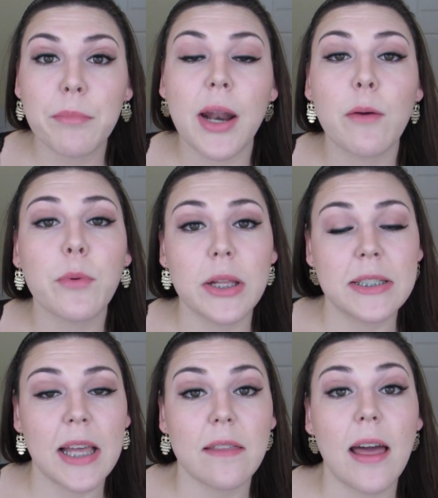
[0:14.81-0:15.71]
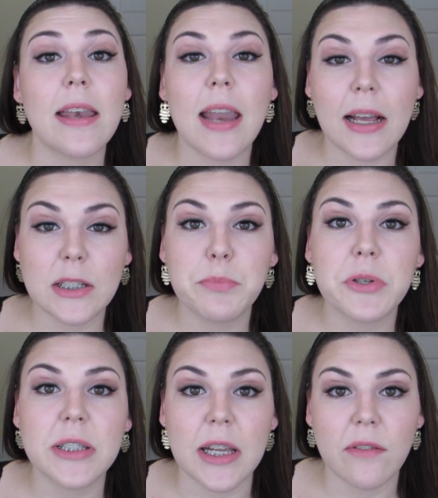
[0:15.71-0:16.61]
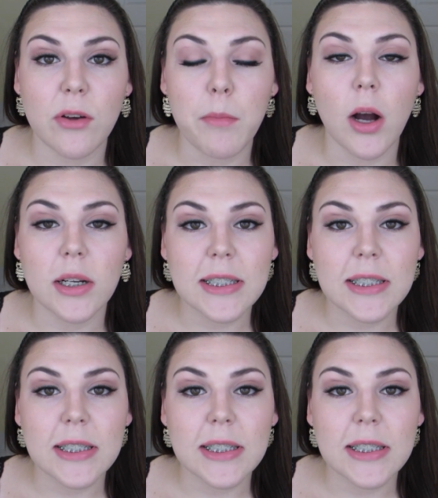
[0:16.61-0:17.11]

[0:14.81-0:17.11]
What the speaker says: but I will say that 90% of them are